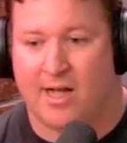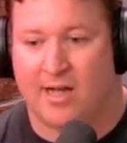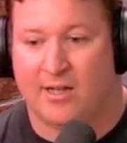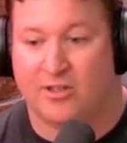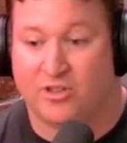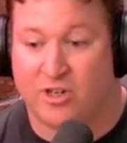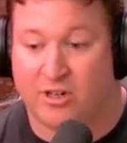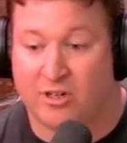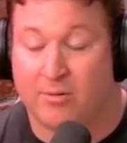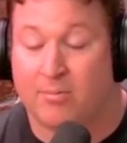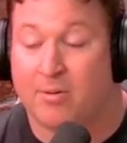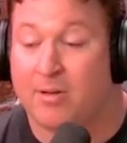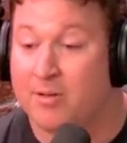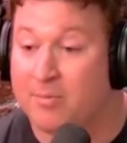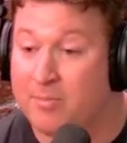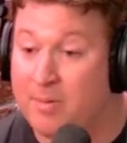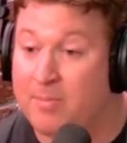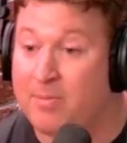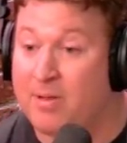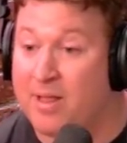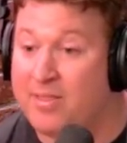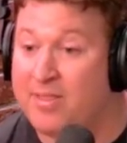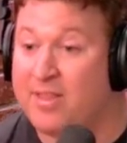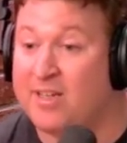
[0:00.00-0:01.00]
General public
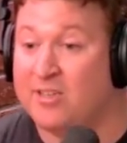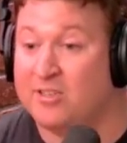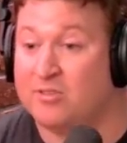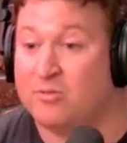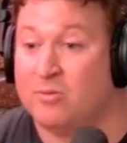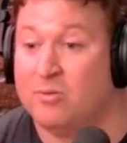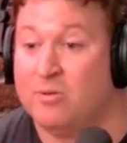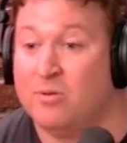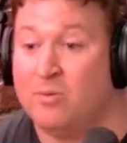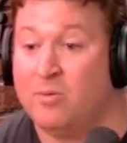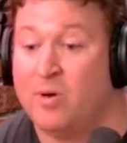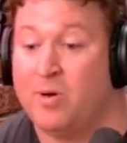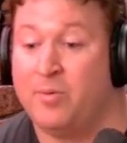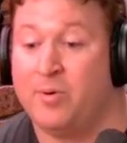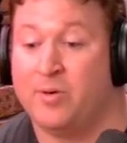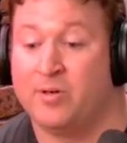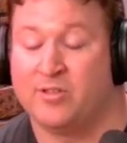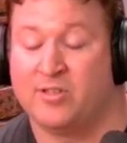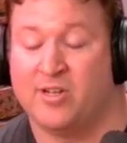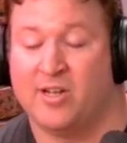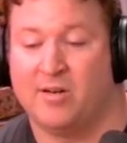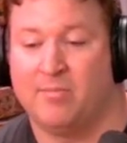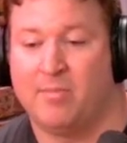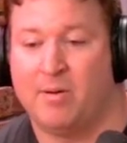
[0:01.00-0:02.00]
people, I think it's what we were
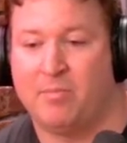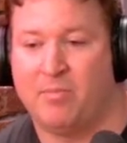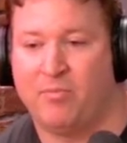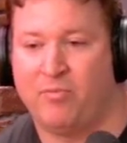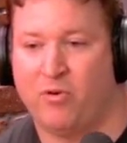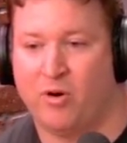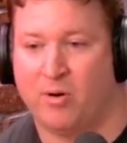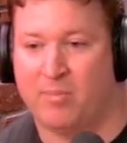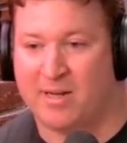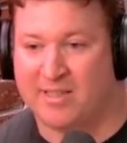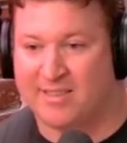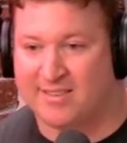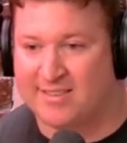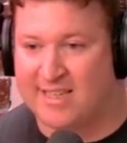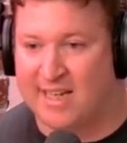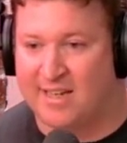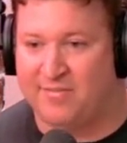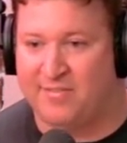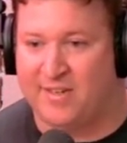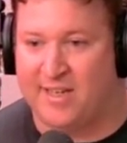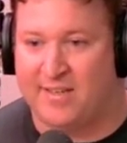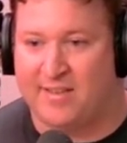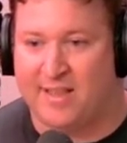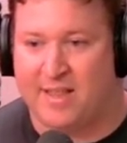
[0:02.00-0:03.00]
talking about before about
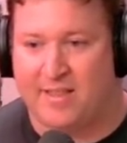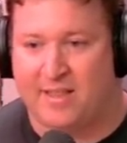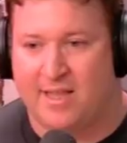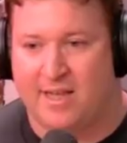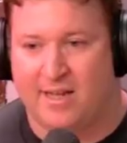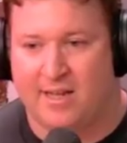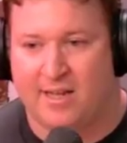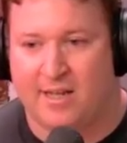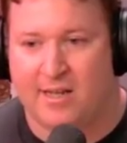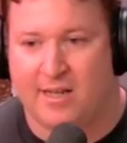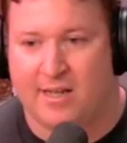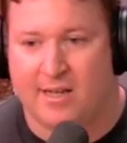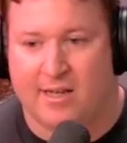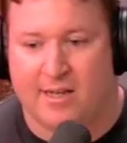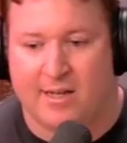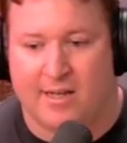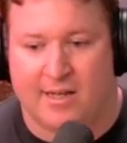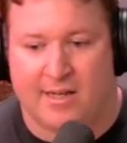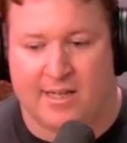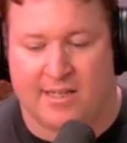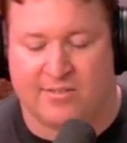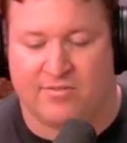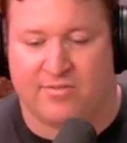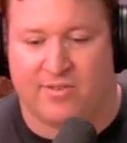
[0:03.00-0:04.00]
safety. They think
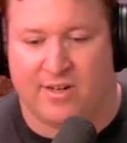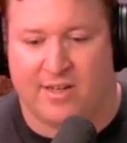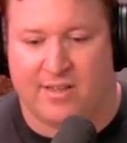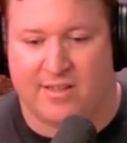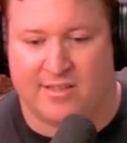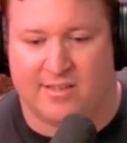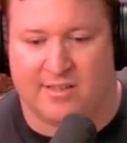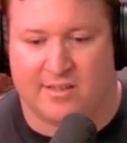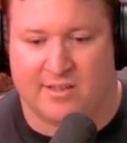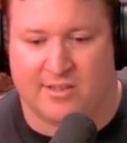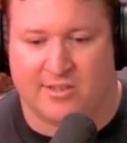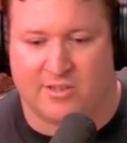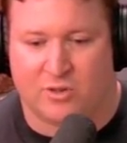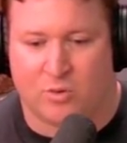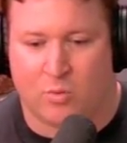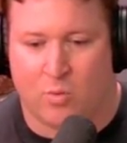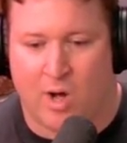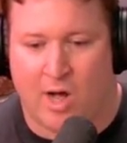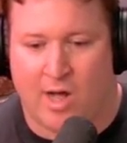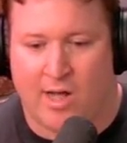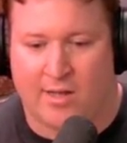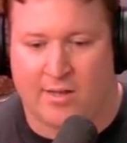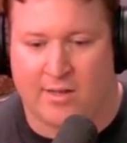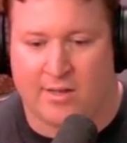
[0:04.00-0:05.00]
it's funny that the
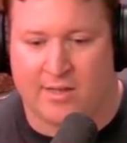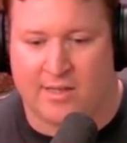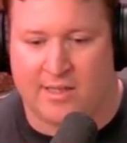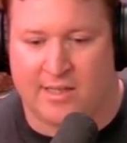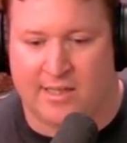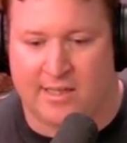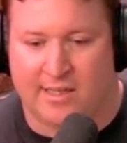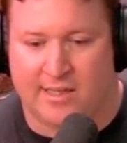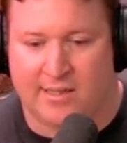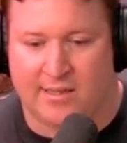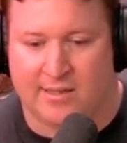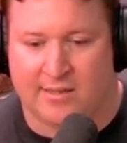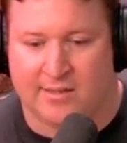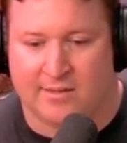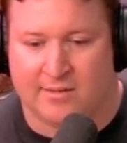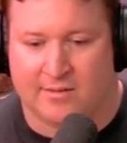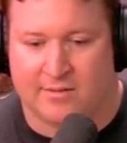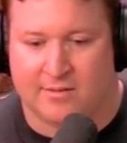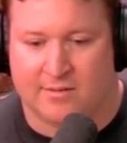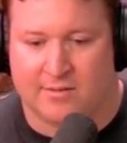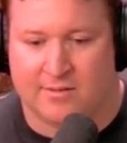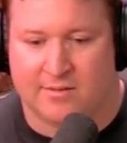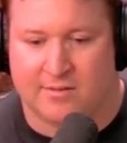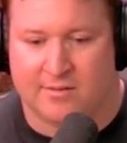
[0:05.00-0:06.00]
squat, the
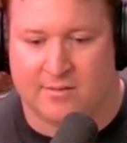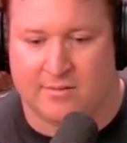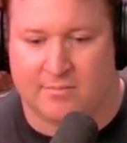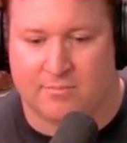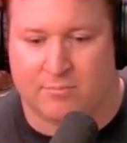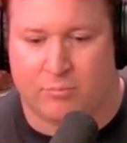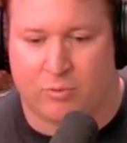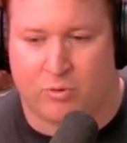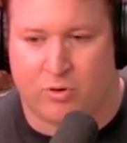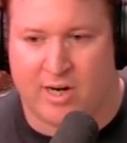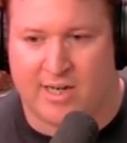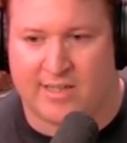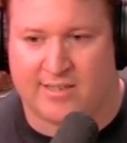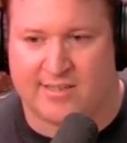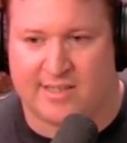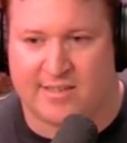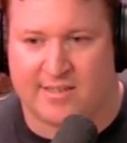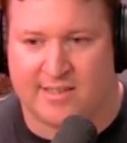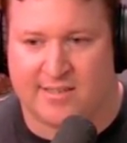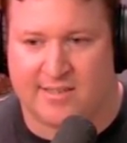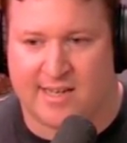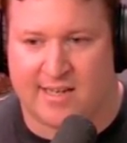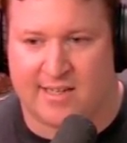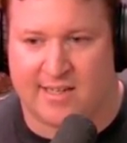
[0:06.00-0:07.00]
press, and
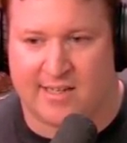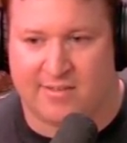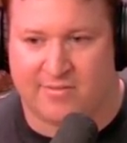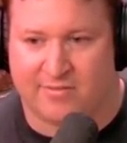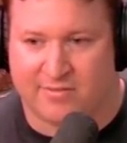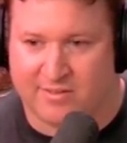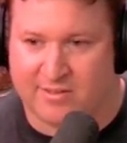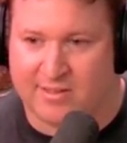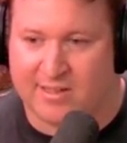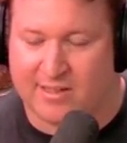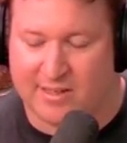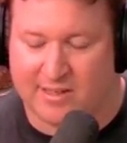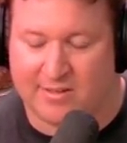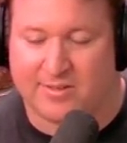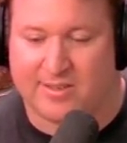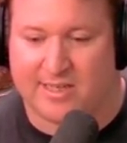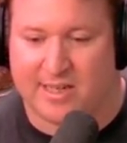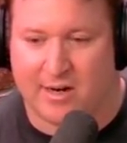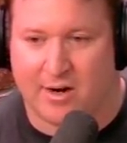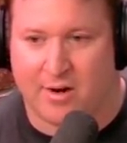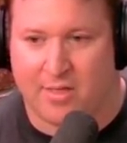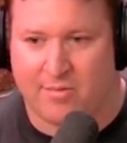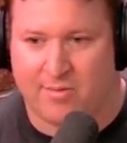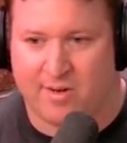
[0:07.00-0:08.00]
the deadlift, like I was
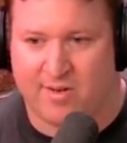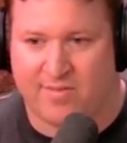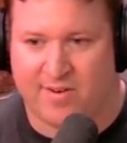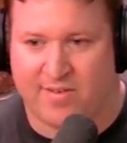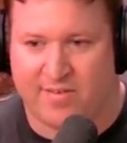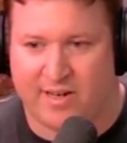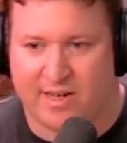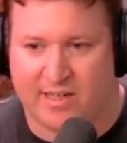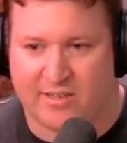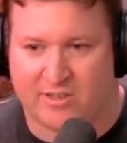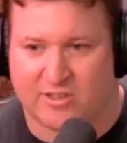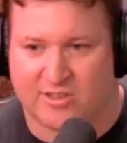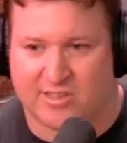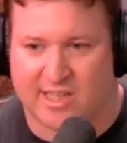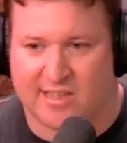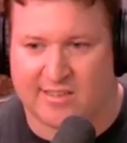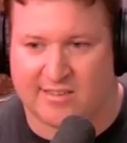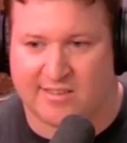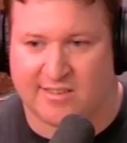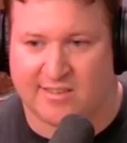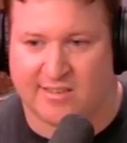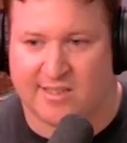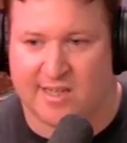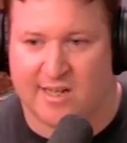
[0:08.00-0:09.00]
saying, our three favorite
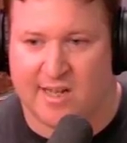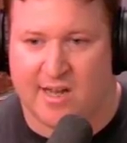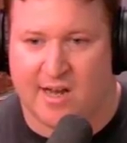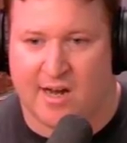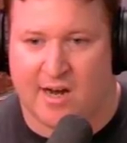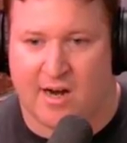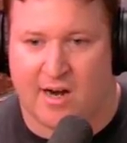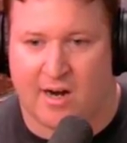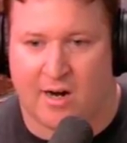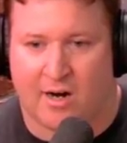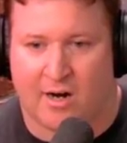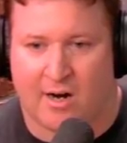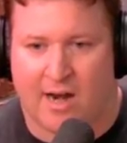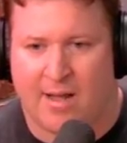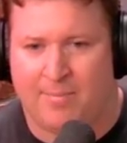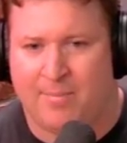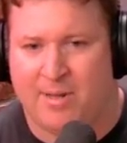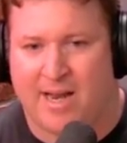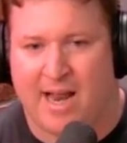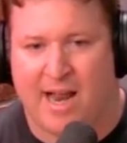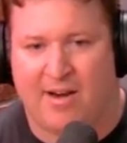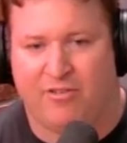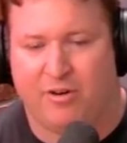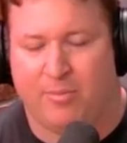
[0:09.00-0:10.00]
exercises
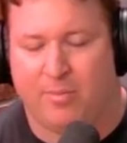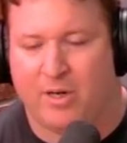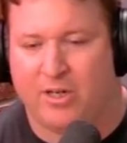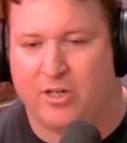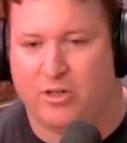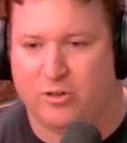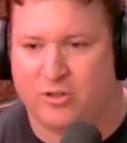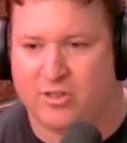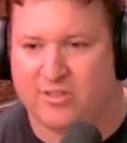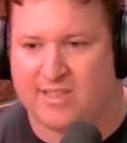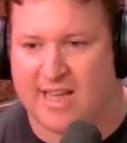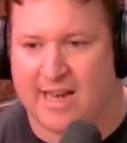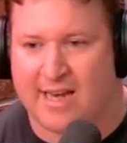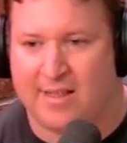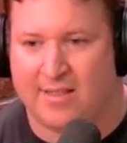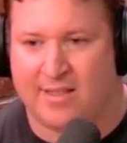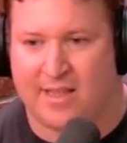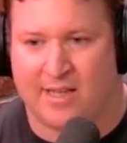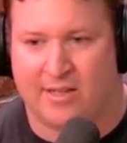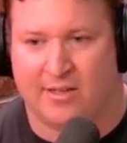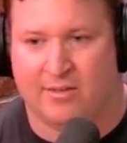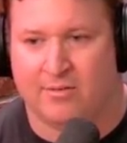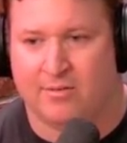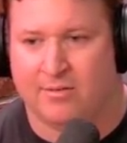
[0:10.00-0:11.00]
everybody who does
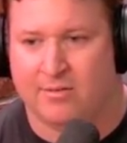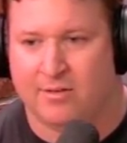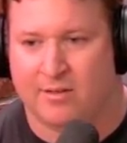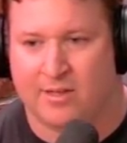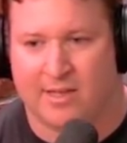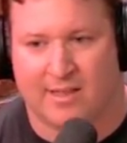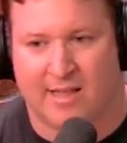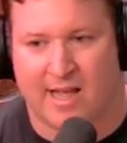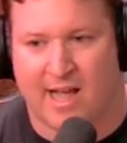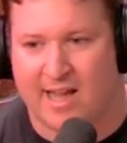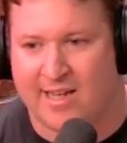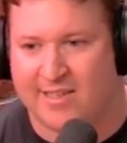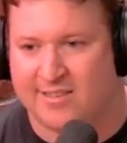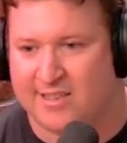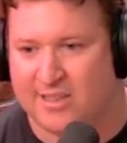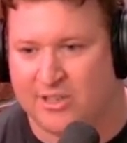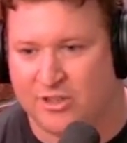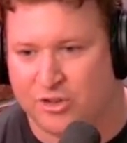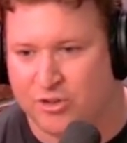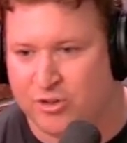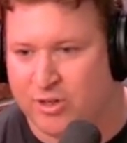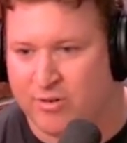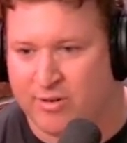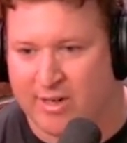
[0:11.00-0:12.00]
anything, like the highest
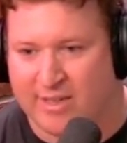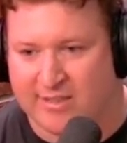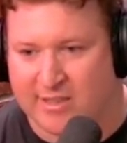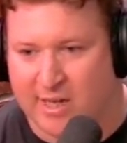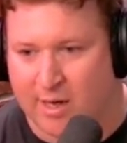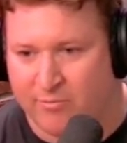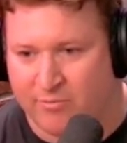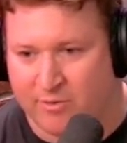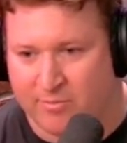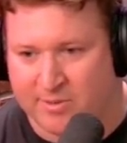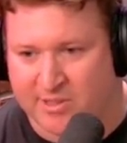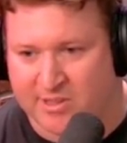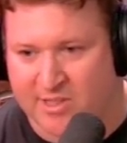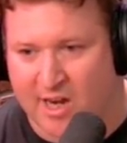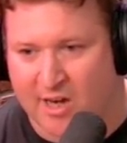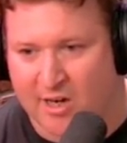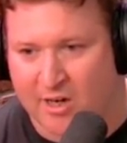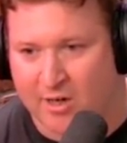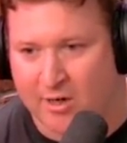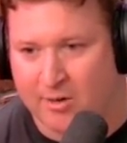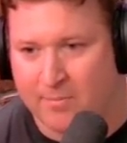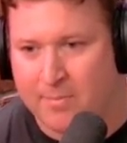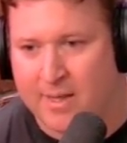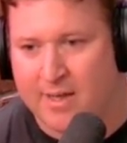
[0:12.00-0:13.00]
injury rates come from
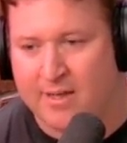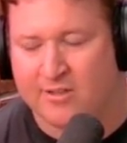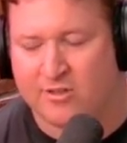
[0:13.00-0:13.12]
soccer.